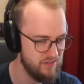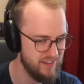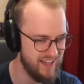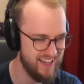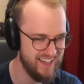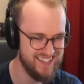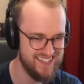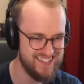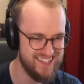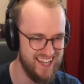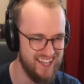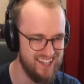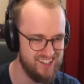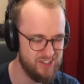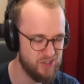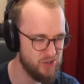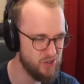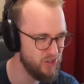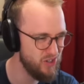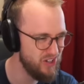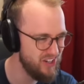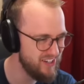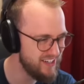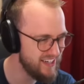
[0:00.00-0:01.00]
Is that
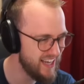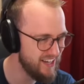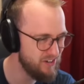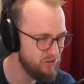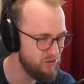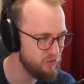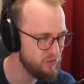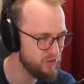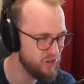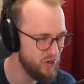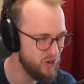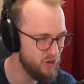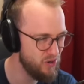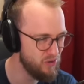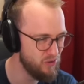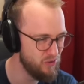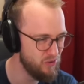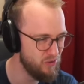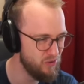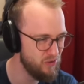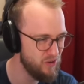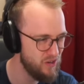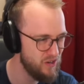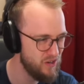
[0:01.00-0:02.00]
good? I don't
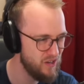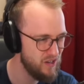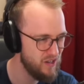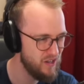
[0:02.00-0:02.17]
know.